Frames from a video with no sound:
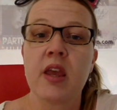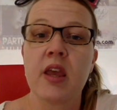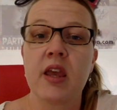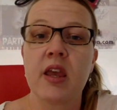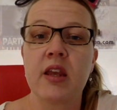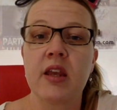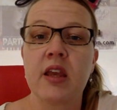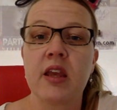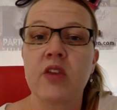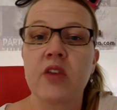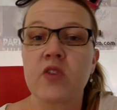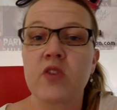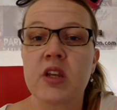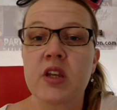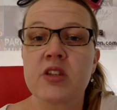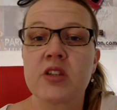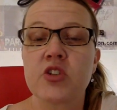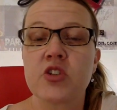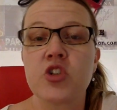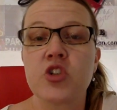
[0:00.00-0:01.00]
and
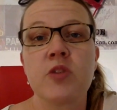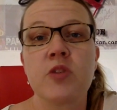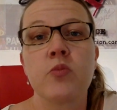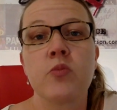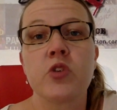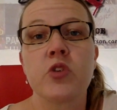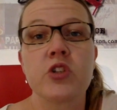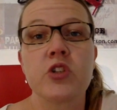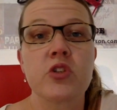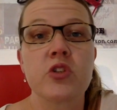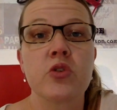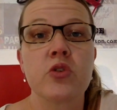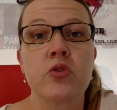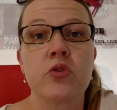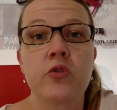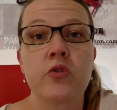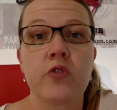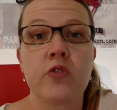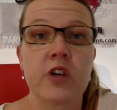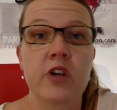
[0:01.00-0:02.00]
Henrietta's gym, which is
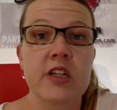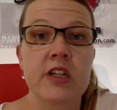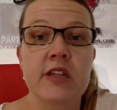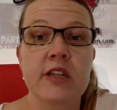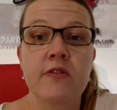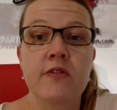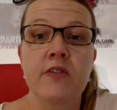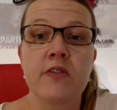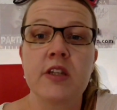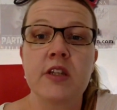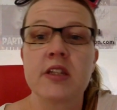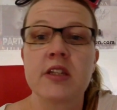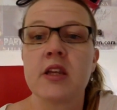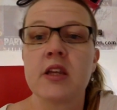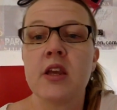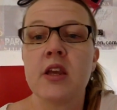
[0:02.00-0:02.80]
called Fighting Fit.